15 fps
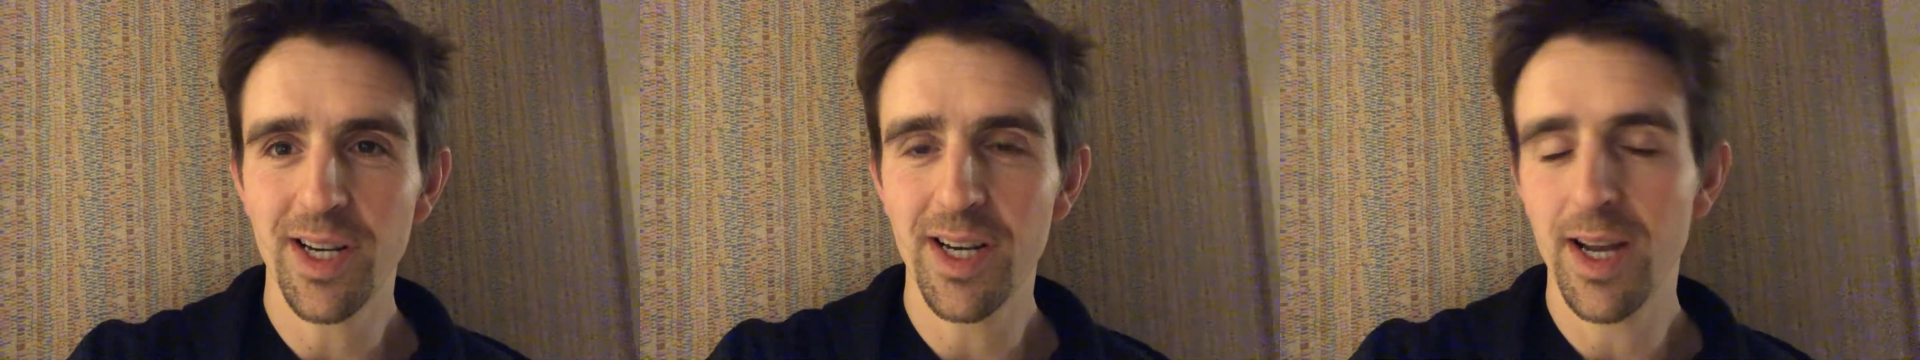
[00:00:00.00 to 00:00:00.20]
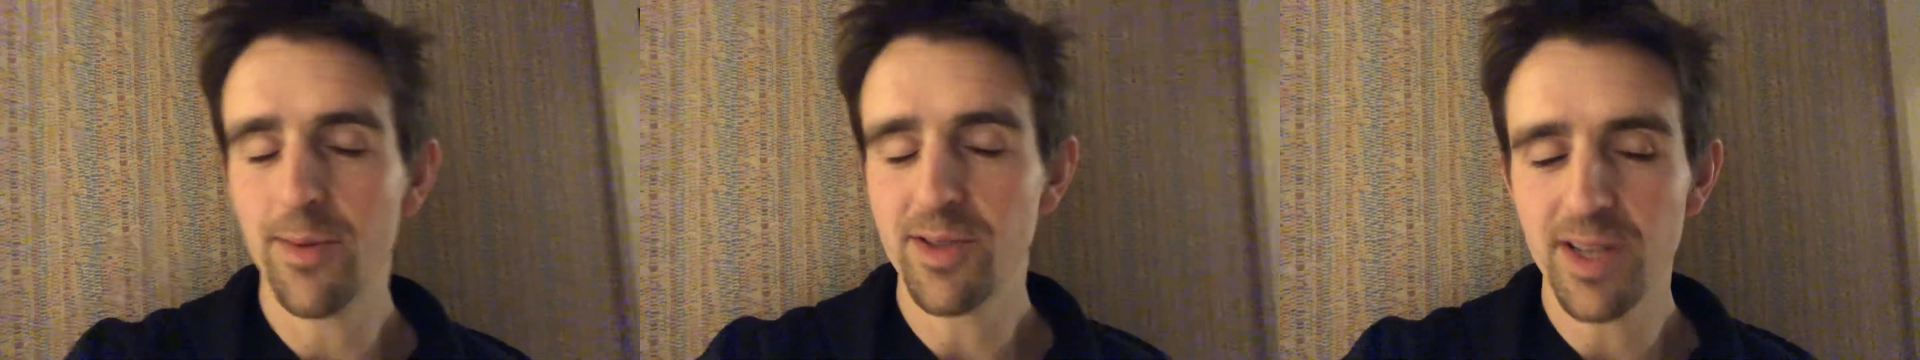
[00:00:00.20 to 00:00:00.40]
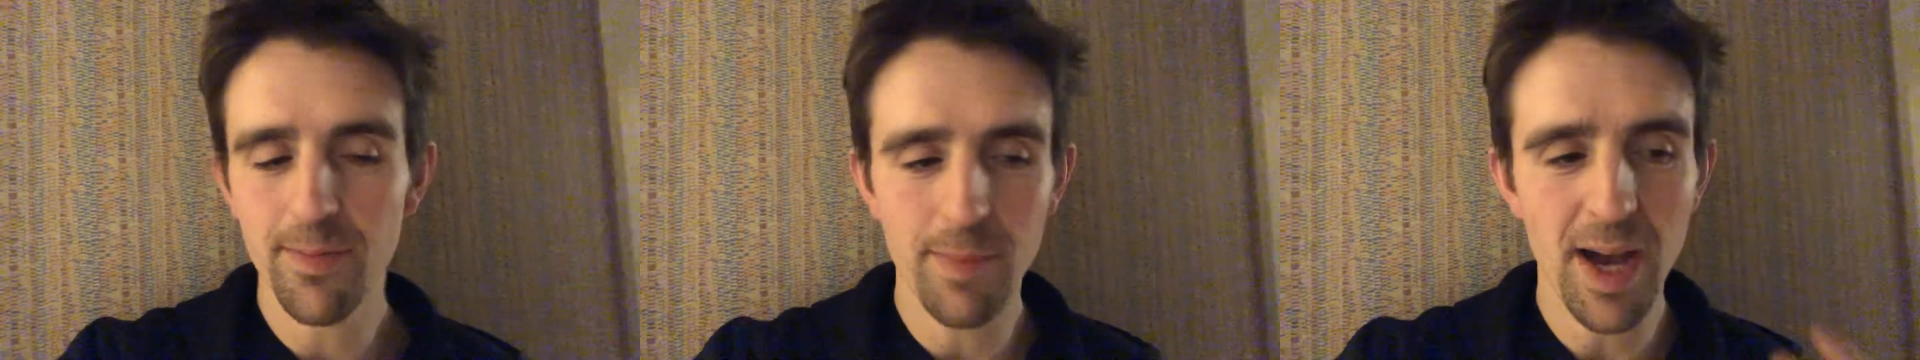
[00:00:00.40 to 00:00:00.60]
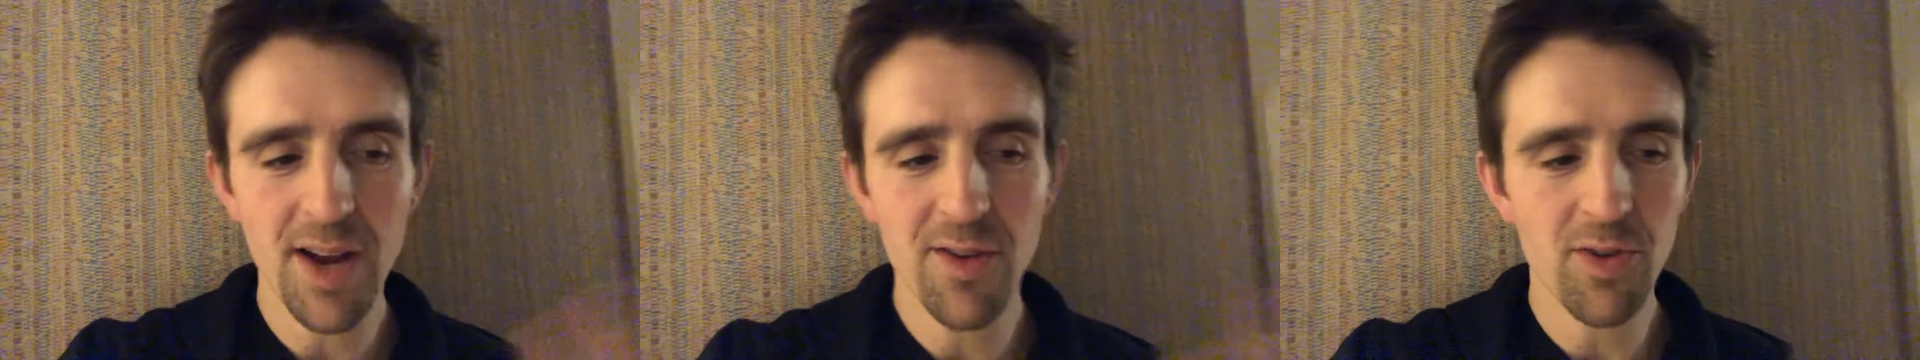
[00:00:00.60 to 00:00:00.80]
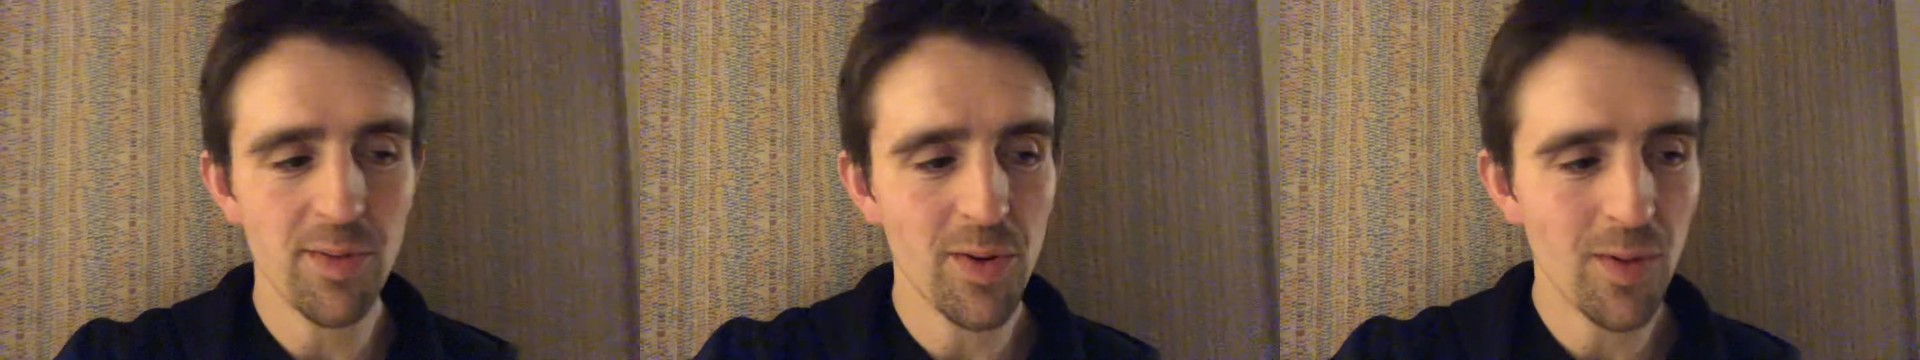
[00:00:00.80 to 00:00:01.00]
and I was in my
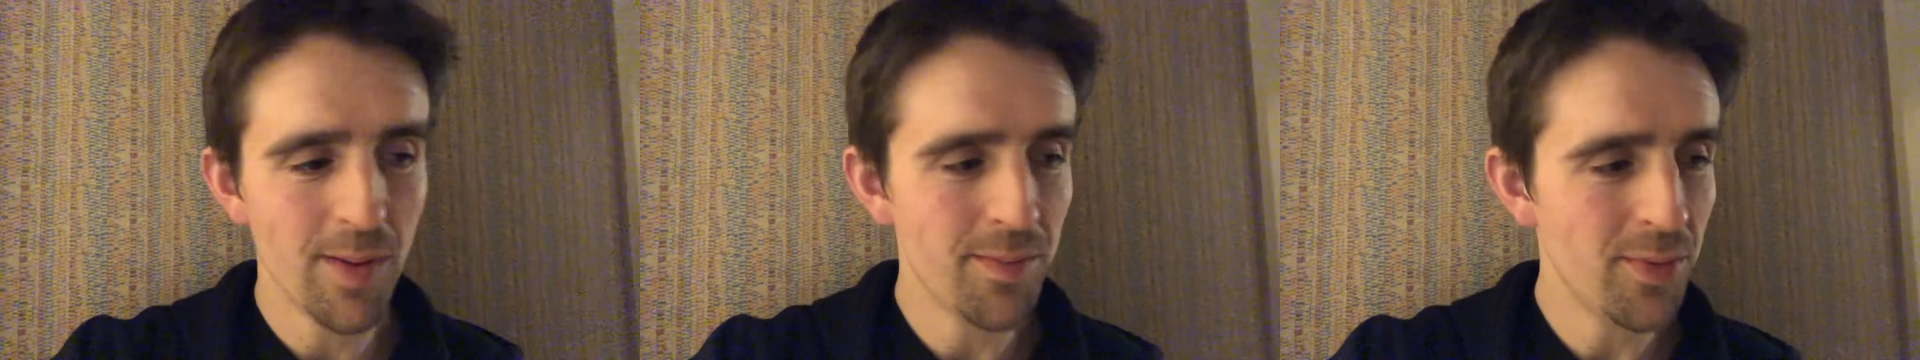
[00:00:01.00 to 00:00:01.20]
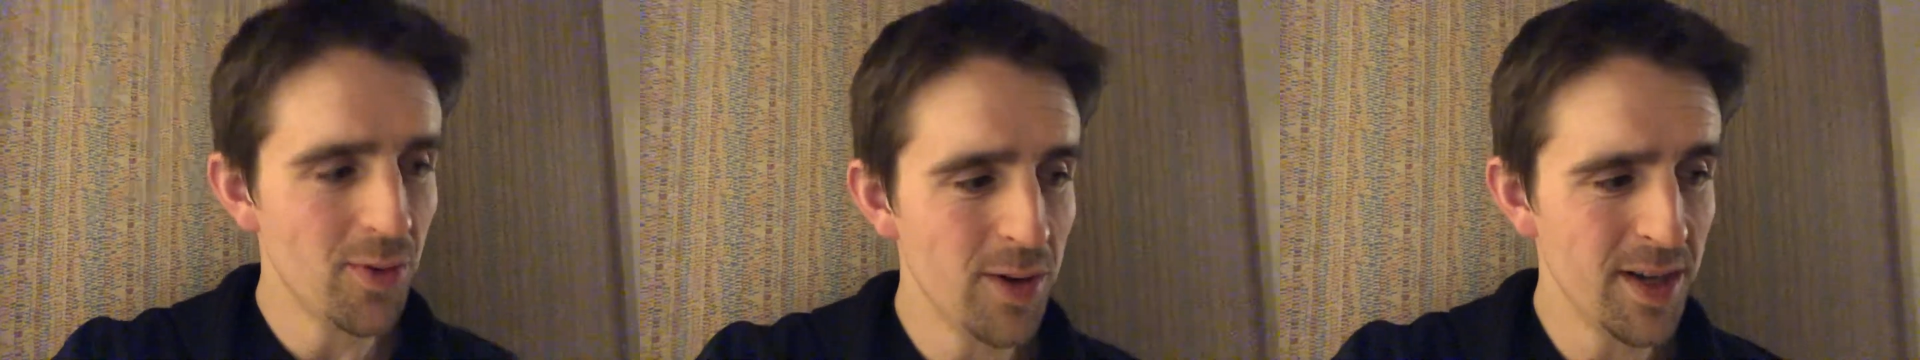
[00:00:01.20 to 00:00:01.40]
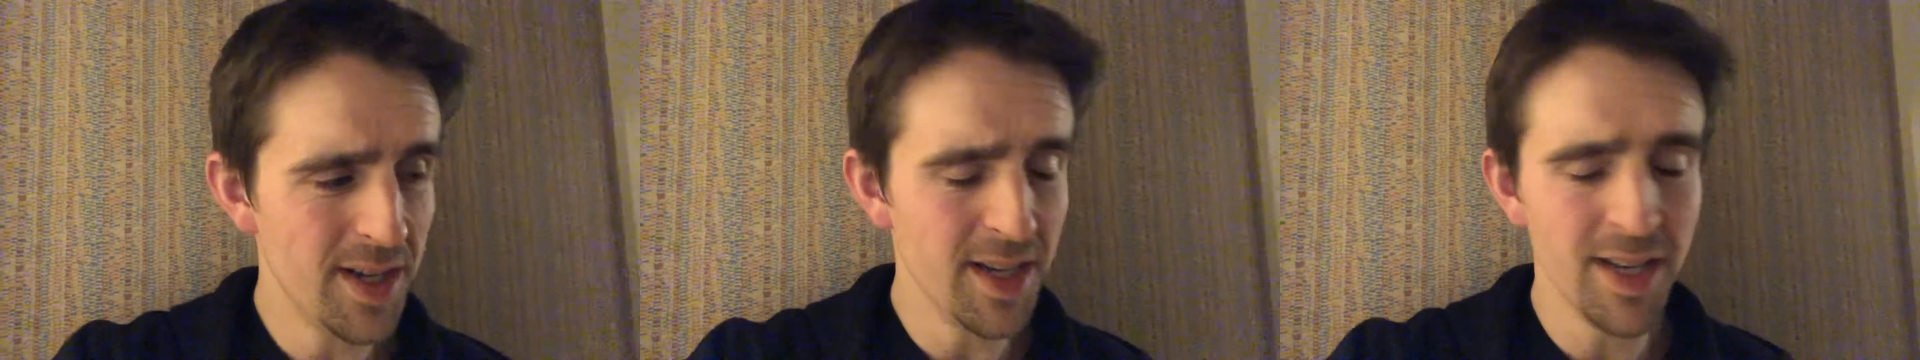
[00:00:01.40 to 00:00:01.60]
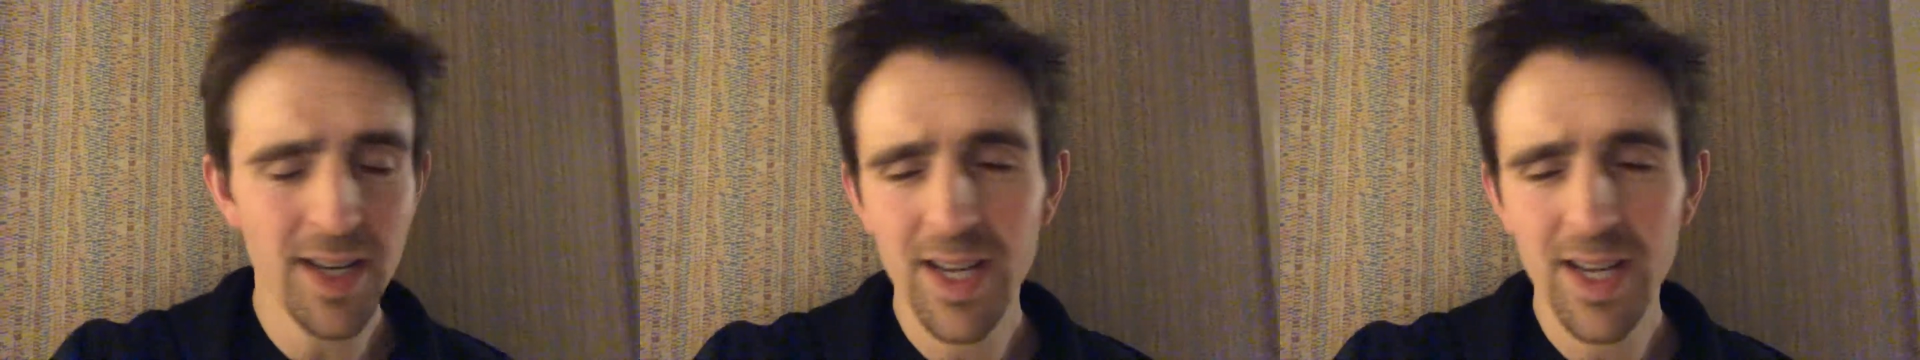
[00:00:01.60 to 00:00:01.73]
room at one point, and